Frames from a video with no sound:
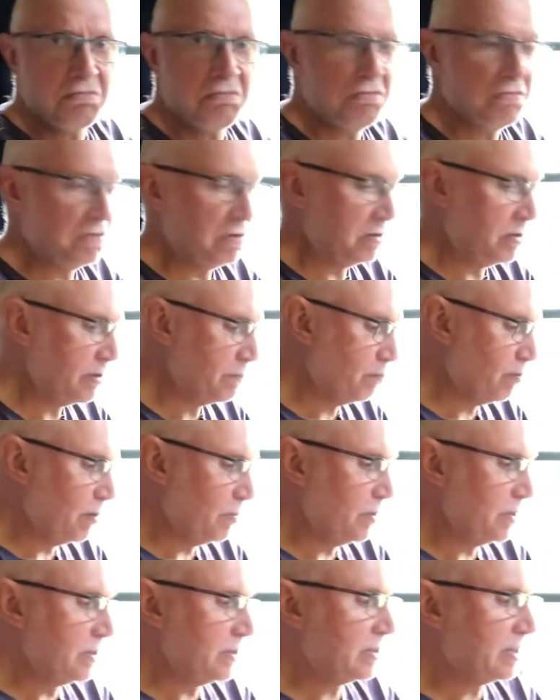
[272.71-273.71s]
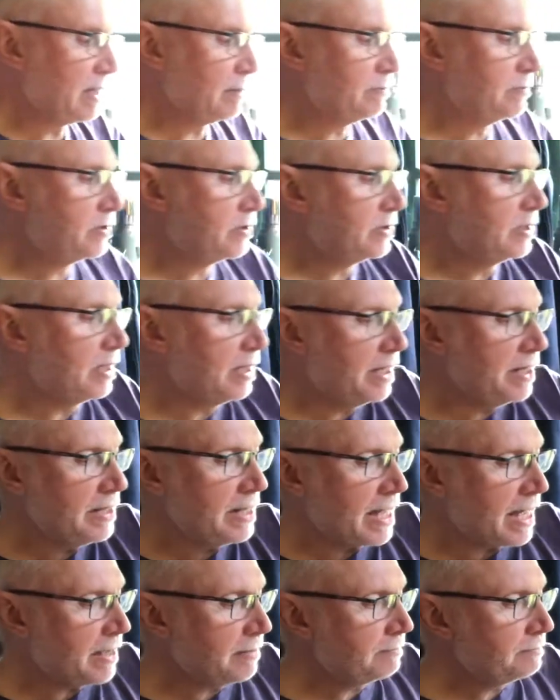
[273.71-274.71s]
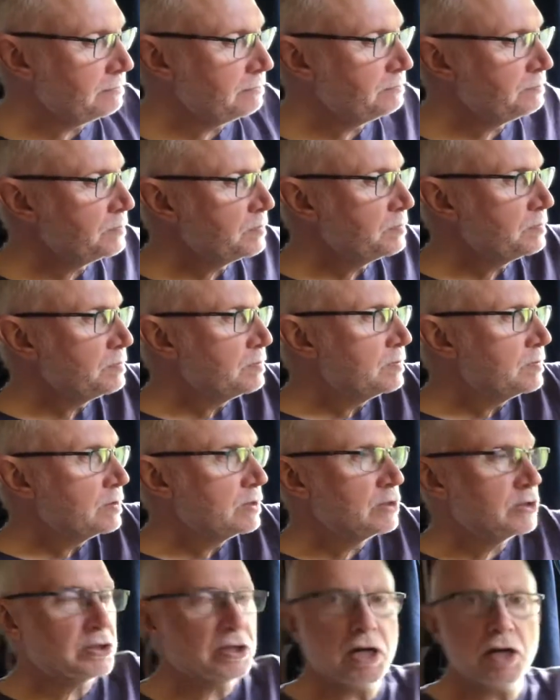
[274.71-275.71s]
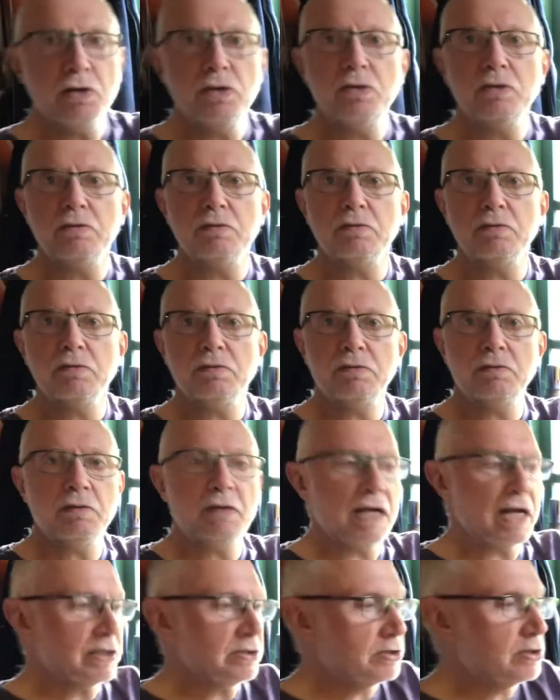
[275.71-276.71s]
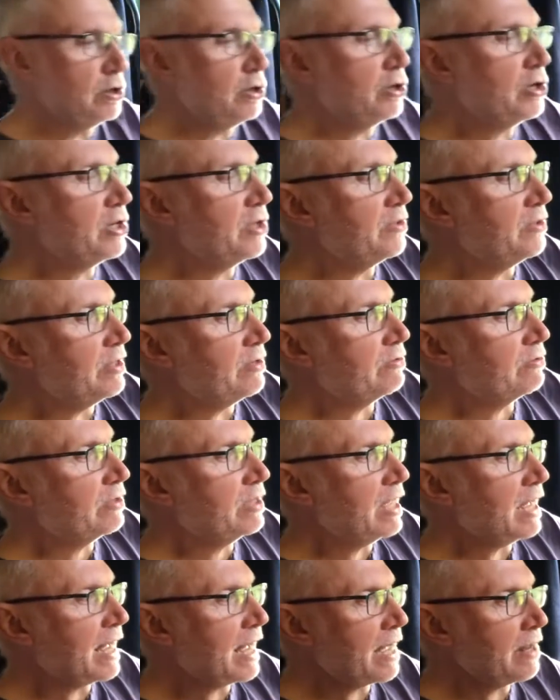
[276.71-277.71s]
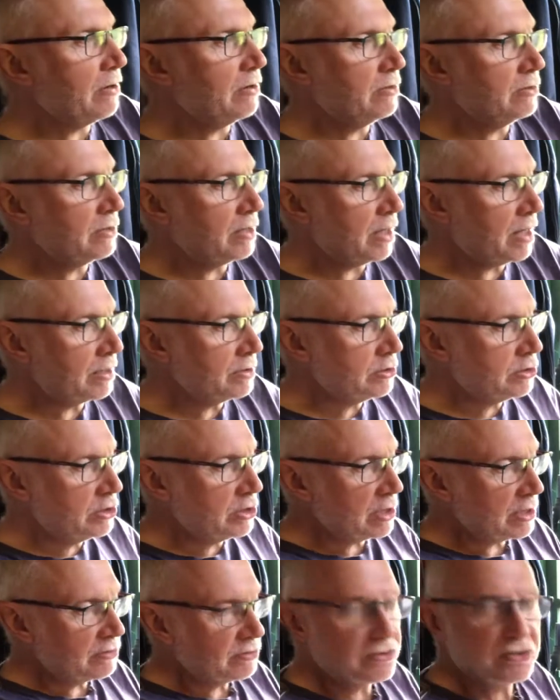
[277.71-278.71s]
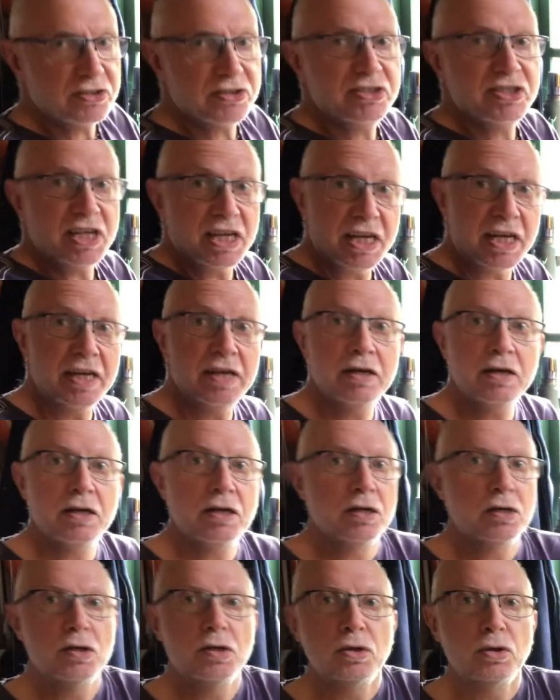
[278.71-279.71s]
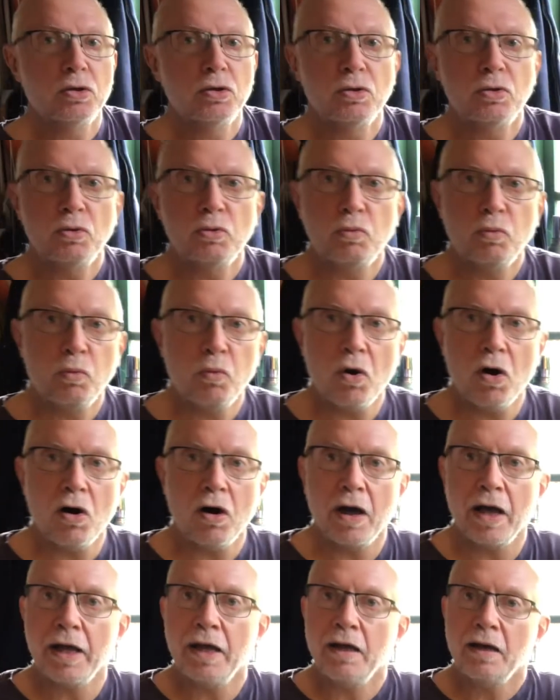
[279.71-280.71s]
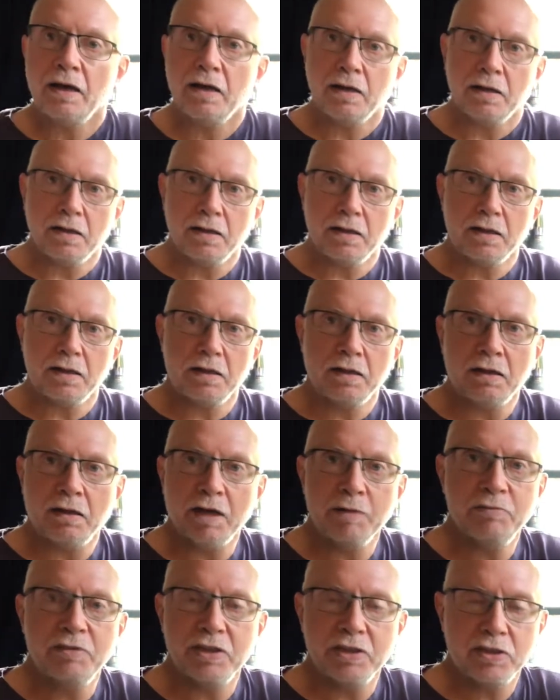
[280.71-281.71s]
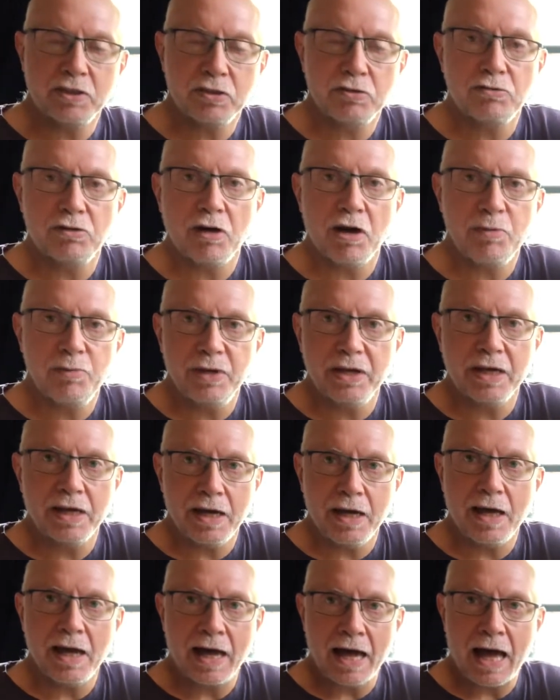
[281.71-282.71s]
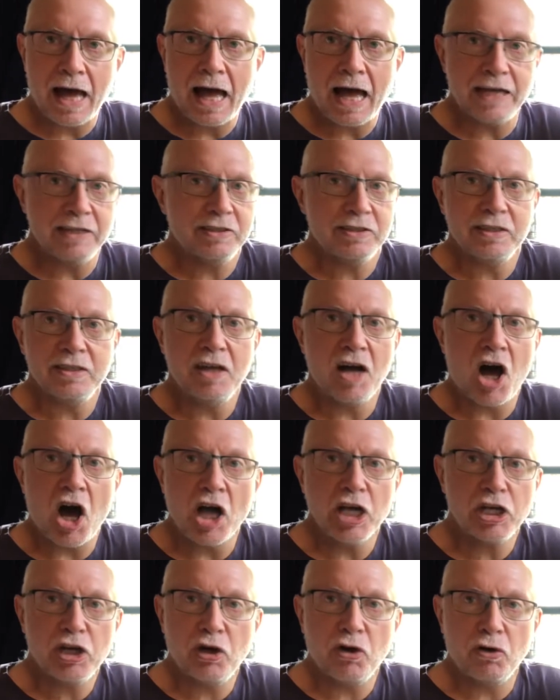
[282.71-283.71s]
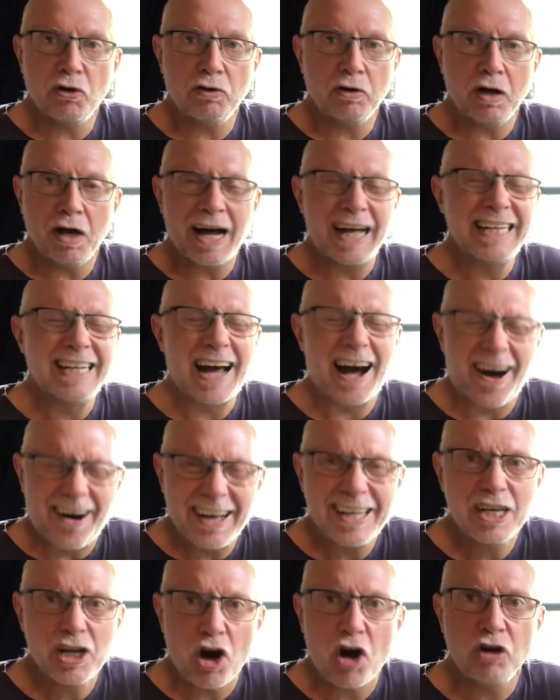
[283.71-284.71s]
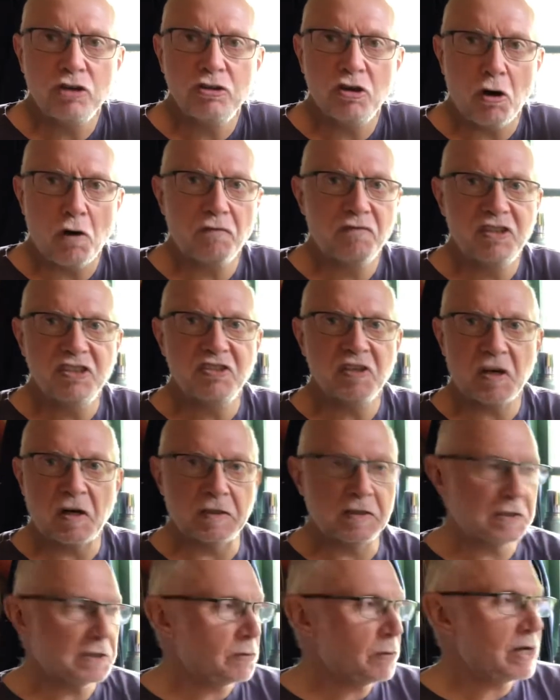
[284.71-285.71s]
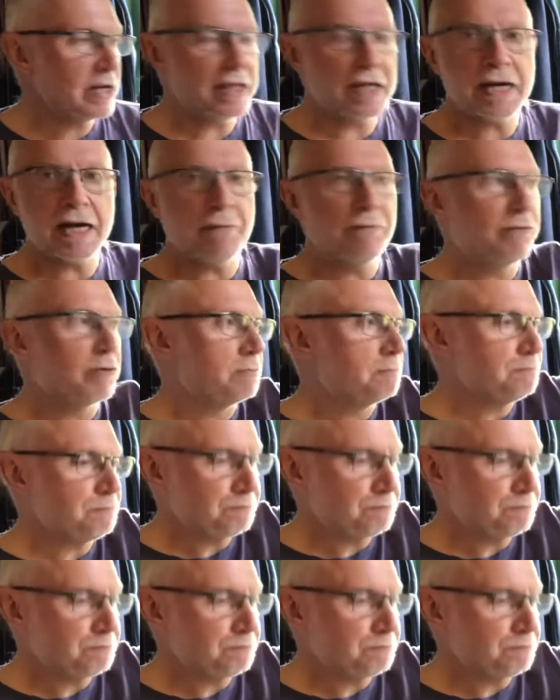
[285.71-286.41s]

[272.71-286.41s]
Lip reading: and there's probably some still in there. So let's look at this can and just see why I'm describing it as an icon of design. So where did it come from?